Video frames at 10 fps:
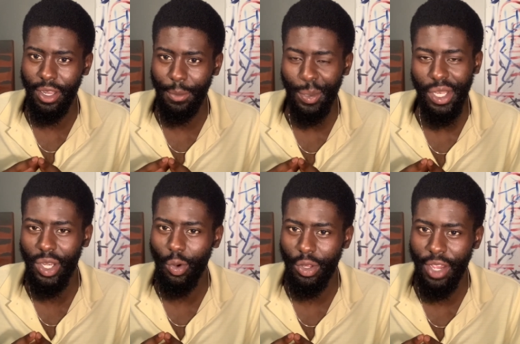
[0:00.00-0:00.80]
opinion
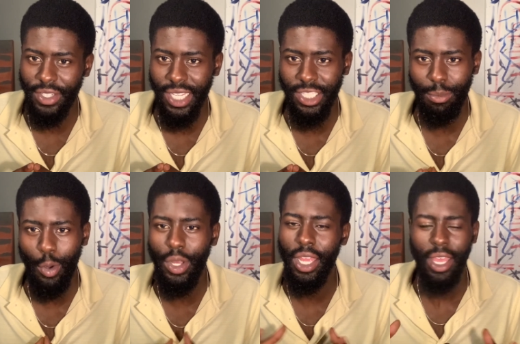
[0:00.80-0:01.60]
or you have a
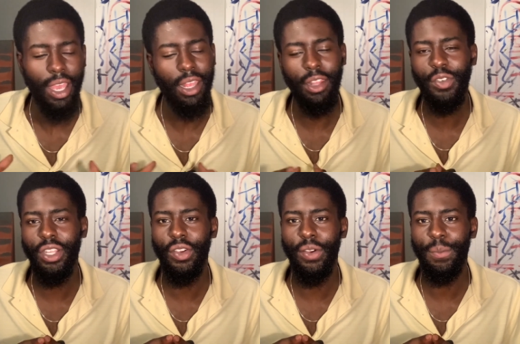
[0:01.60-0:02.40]
testimony, I'd love to
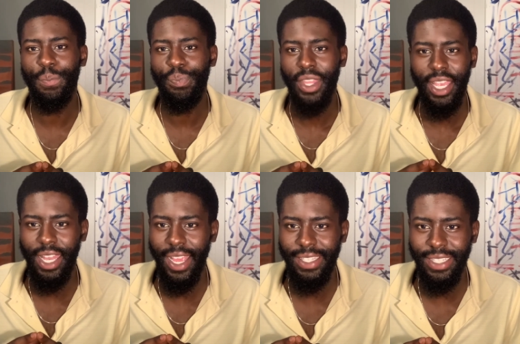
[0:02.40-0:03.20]
hear it. And
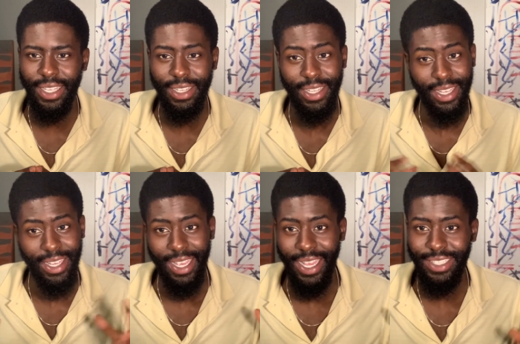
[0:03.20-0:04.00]
like I said,
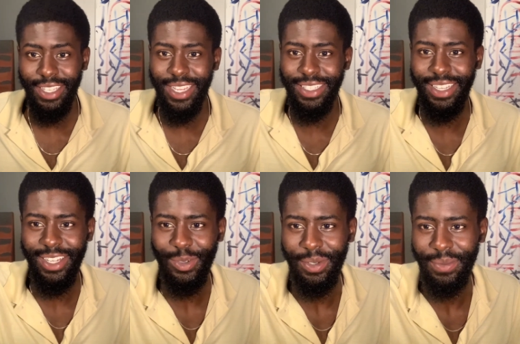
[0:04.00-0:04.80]
I'll see you guys in the
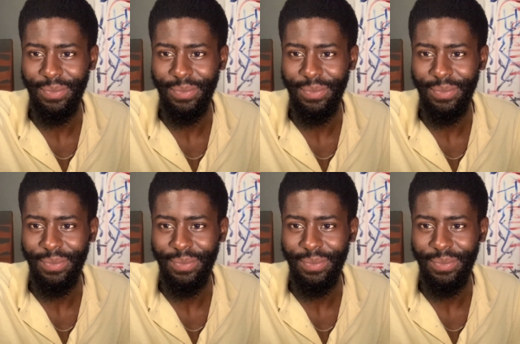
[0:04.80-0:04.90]
next one.